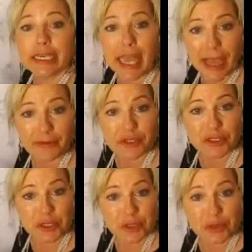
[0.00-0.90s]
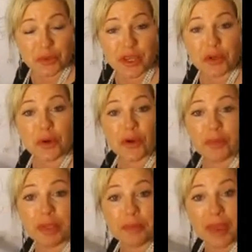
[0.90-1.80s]
you have to do, in order
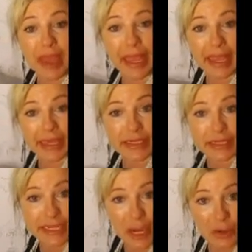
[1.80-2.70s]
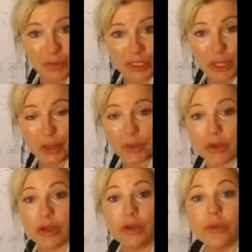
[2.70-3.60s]
to be paid down
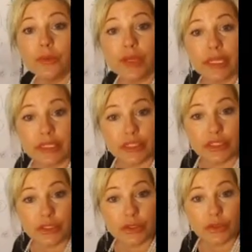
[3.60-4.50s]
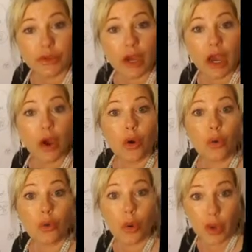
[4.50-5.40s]
below, we need to do
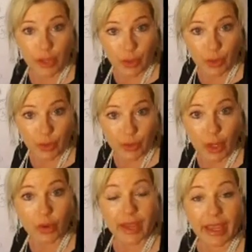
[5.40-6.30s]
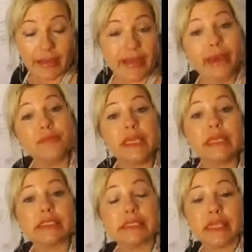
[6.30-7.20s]
royal. Okay? That
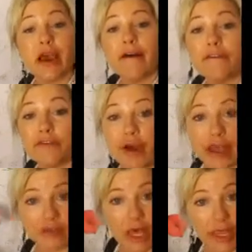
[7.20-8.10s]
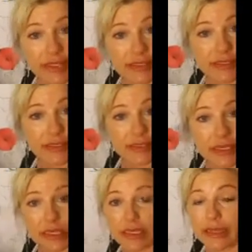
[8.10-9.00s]
means 5 lines.
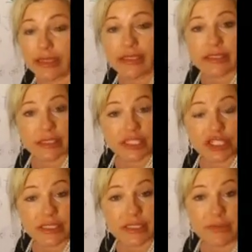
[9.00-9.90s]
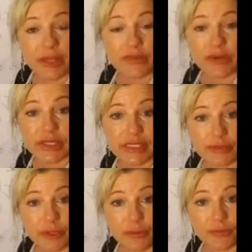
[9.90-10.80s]
Now, SeneGence has made it very
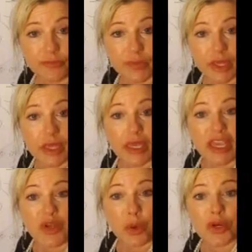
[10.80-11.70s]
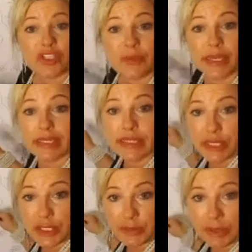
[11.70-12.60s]
simple. In order to
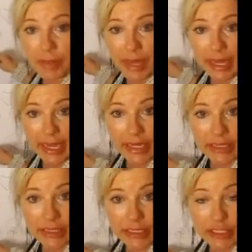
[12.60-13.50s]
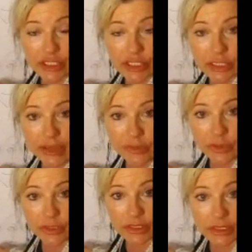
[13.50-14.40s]
continue to be paid each
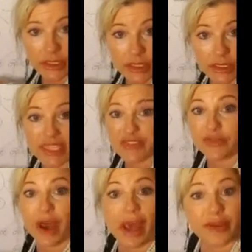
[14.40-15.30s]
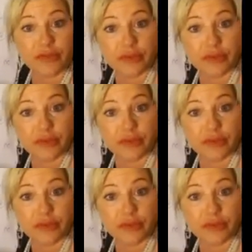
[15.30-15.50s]
level, it's 5.